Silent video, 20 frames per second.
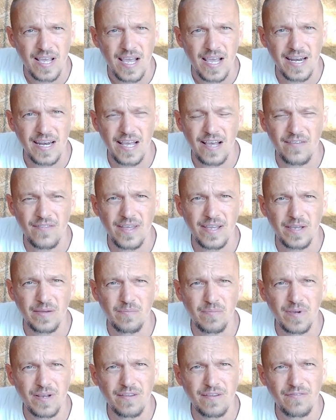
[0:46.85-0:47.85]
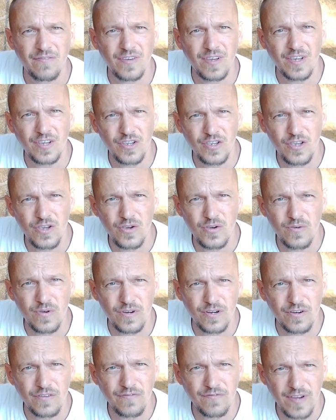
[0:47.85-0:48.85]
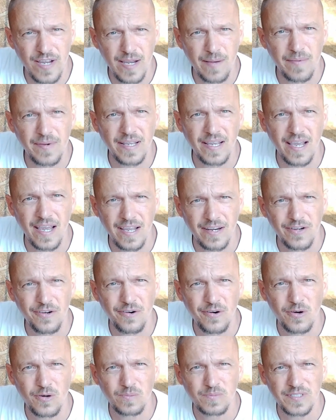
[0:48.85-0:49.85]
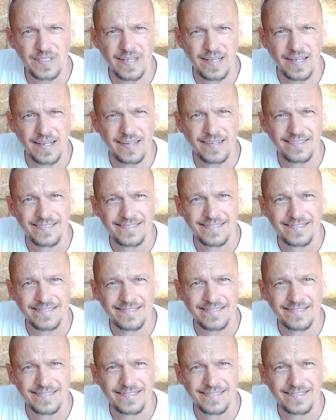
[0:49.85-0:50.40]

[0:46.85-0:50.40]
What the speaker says: and how they can benefit you and your family and your homestead.